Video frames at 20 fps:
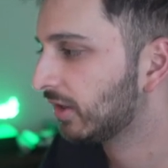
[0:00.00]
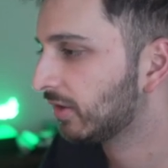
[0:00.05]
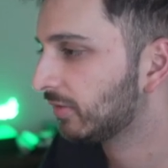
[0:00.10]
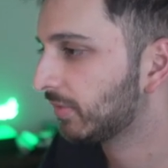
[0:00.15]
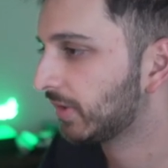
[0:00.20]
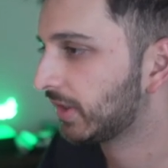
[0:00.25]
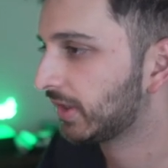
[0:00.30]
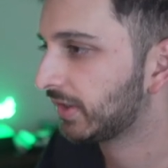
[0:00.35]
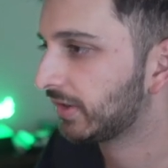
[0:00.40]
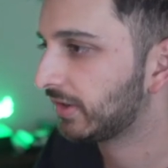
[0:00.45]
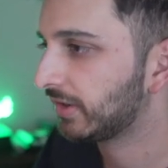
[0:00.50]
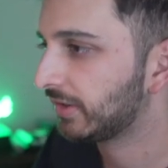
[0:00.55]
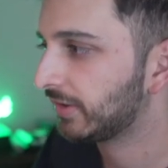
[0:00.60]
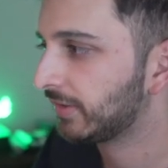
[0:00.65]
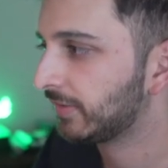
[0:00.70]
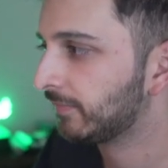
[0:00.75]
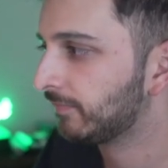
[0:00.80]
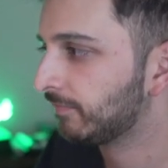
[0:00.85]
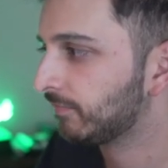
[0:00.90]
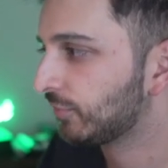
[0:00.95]
But
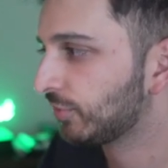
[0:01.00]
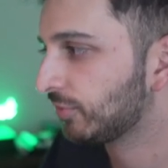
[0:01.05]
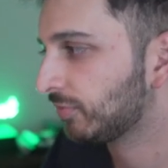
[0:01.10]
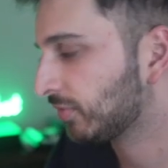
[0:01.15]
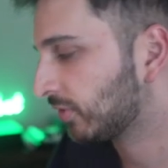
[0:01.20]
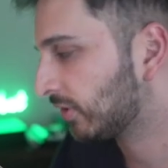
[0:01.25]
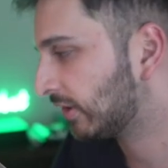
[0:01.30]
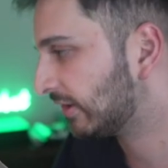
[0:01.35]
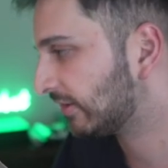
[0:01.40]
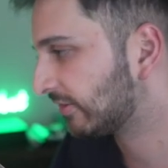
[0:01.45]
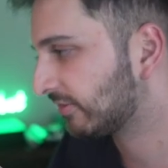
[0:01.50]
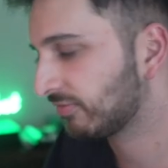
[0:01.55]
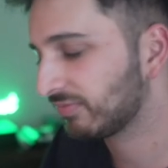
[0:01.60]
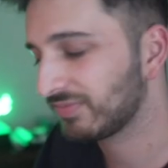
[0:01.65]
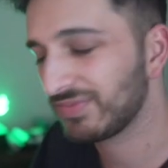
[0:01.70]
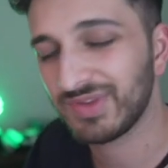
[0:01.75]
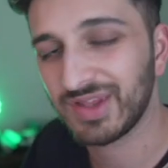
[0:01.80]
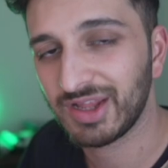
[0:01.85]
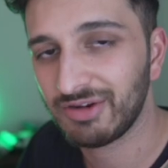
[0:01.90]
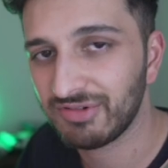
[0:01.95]
to be honest,
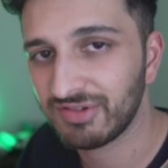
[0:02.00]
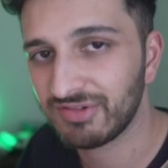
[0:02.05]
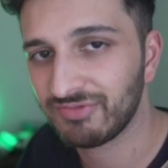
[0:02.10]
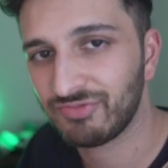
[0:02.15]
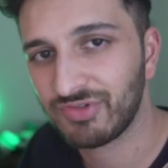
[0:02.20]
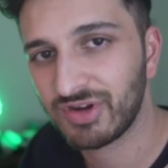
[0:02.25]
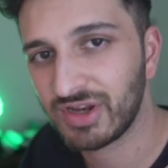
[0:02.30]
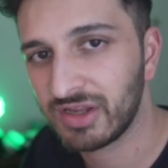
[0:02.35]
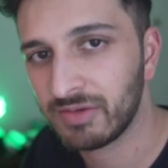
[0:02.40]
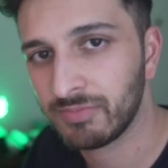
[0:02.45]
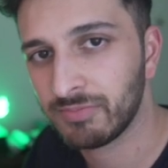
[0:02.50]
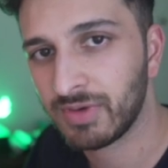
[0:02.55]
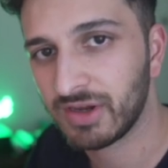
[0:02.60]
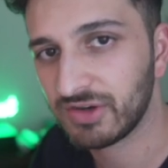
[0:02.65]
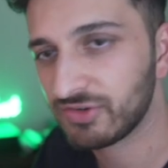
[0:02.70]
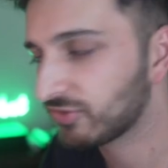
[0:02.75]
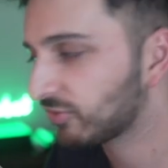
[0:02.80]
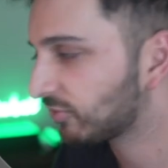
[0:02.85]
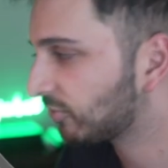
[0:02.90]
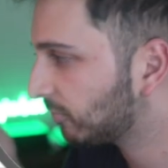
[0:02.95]
there isn't really
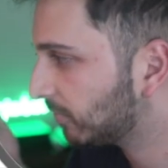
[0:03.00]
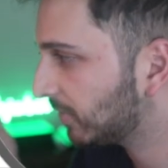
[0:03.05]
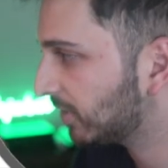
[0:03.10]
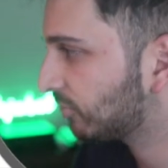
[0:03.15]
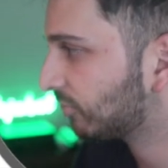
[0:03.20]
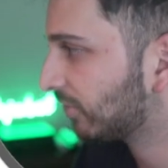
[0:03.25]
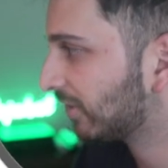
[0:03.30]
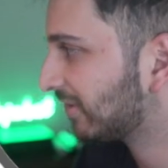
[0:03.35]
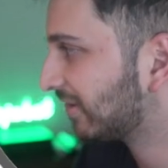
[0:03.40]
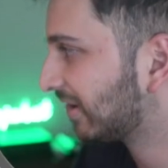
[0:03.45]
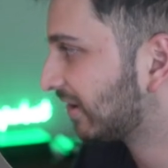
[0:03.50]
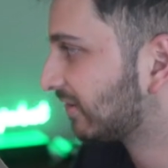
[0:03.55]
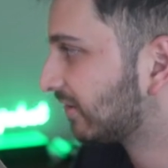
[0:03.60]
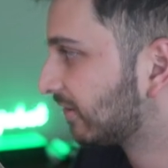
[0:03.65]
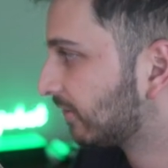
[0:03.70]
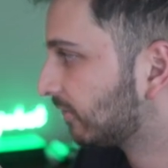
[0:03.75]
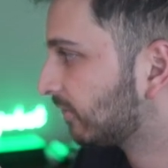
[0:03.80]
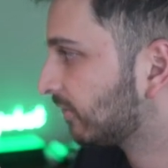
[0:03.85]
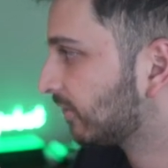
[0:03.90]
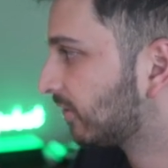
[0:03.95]
much to be
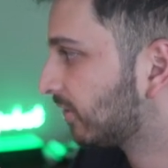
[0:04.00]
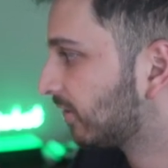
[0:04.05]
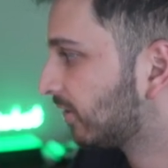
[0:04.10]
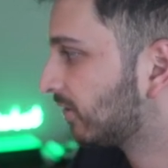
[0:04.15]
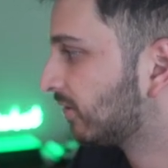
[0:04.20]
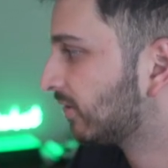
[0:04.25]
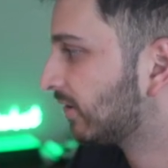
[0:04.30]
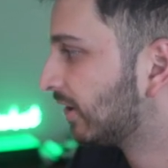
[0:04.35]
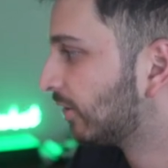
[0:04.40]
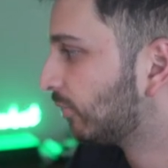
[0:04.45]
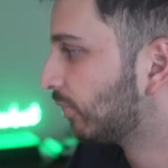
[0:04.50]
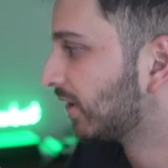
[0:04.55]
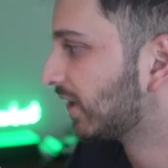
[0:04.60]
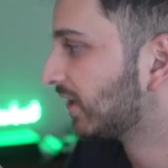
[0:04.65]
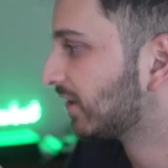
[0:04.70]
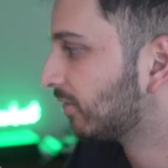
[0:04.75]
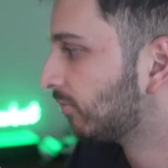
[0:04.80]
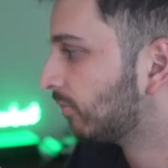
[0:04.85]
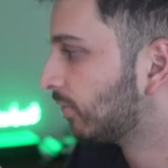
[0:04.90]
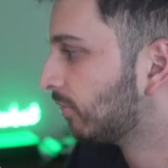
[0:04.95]
transacting on the Cardano network
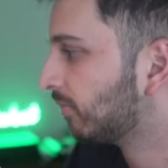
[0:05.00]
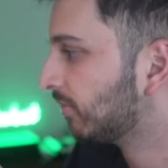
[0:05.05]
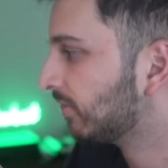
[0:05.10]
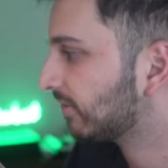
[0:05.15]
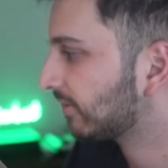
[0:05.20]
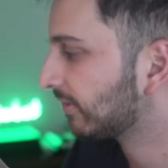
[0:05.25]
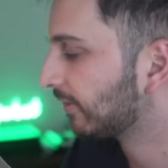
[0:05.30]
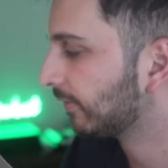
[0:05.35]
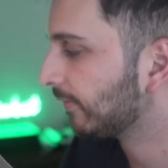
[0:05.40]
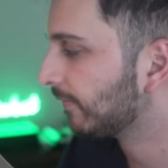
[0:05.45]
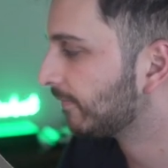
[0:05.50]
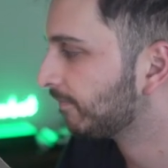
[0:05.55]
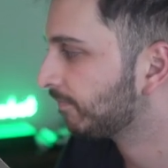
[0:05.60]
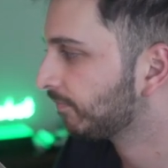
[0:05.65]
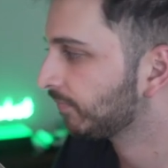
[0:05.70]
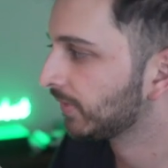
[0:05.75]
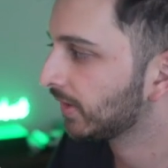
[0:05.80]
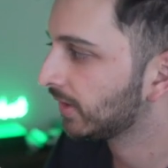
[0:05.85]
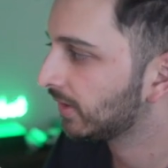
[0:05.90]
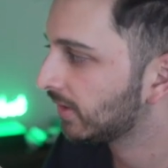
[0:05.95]
at the moment, so
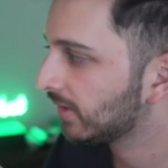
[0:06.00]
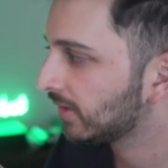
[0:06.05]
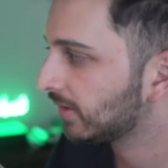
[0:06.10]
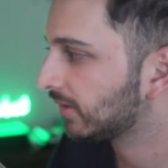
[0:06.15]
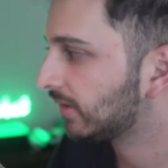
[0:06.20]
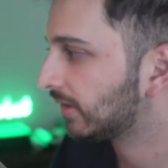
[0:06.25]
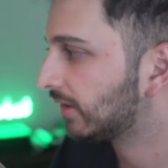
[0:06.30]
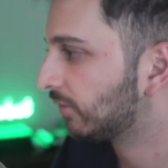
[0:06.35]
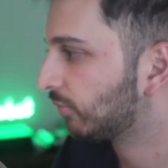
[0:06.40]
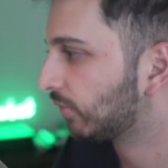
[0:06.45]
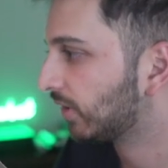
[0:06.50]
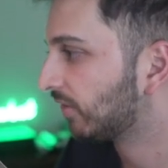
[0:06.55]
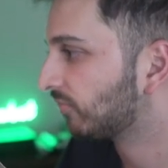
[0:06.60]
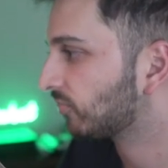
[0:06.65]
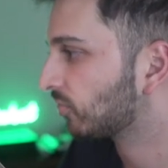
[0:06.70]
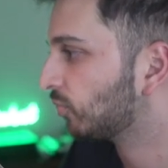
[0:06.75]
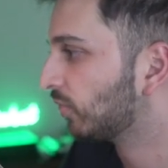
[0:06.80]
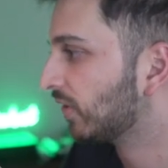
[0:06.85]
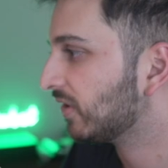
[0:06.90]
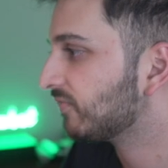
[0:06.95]
we'll have
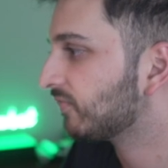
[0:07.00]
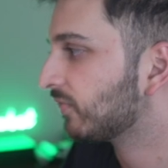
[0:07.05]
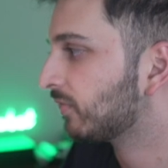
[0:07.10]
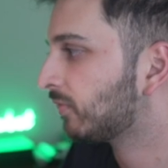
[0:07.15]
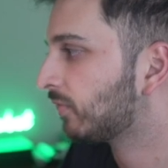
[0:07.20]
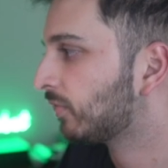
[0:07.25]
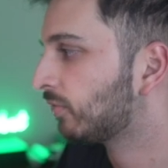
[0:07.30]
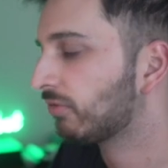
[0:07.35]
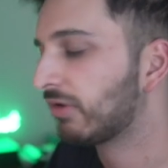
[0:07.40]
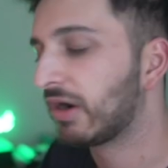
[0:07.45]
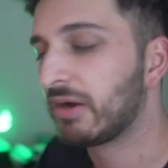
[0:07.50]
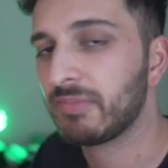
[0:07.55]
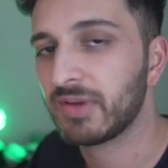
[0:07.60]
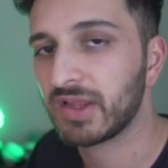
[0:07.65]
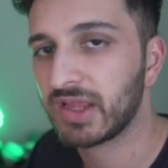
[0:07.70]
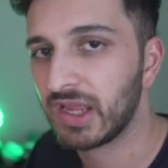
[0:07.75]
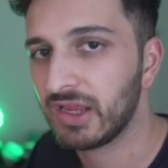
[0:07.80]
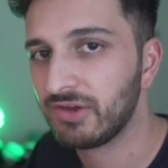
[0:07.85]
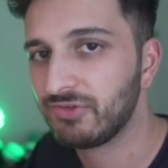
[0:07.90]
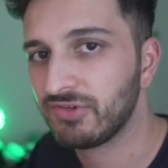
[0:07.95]
to wait for more
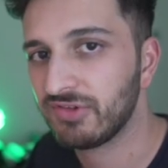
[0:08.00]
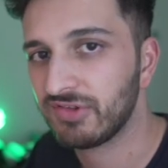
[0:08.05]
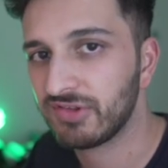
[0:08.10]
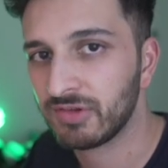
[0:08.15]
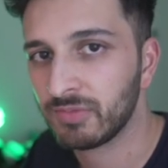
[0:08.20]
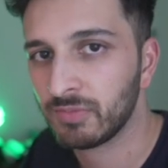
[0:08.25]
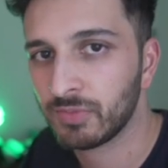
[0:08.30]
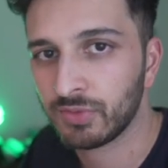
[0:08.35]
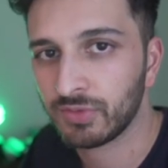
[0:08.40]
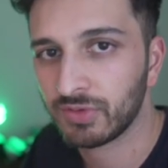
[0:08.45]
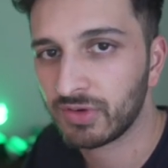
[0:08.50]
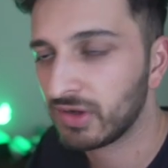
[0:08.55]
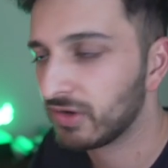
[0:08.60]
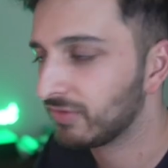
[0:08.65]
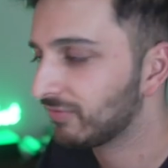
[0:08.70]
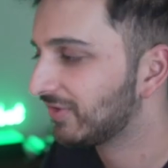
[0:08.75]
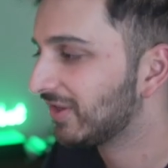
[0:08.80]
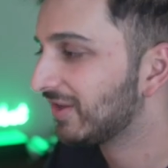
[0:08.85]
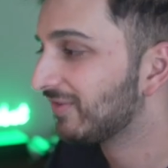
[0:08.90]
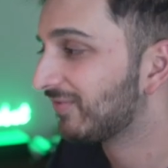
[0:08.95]
applications and more kind
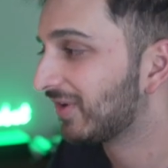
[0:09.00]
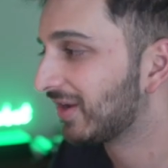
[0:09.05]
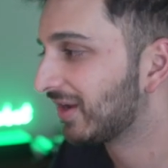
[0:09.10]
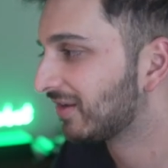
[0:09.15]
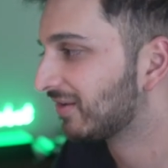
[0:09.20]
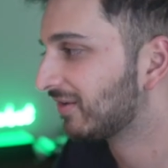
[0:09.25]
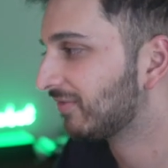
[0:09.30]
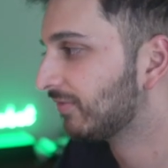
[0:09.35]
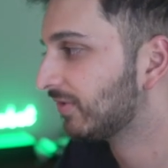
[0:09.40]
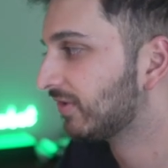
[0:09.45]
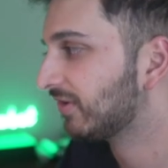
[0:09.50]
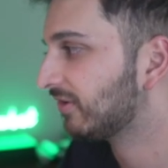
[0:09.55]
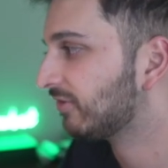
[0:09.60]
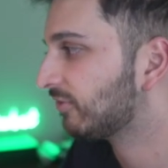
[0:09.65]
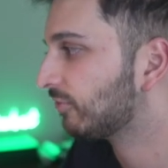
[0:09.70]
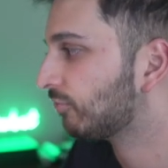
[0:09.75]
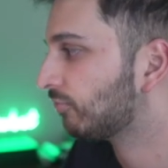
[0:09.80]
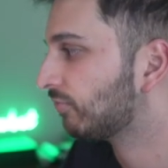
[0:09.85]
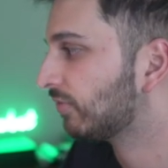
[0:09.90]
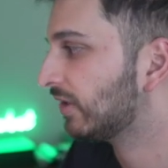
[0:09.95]
of DeFi activity
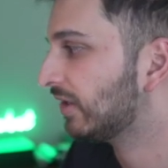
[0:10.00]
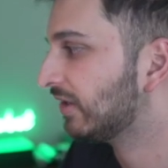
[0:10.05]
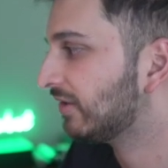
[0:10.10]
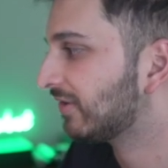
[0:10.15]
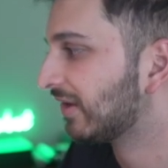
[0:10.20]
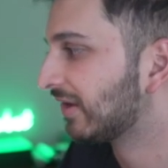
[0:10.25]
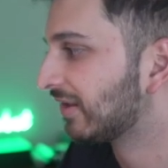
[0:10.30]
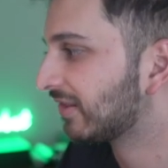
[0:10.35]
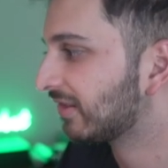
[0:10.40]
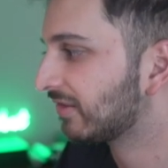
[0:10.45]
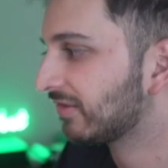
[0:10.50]
to really take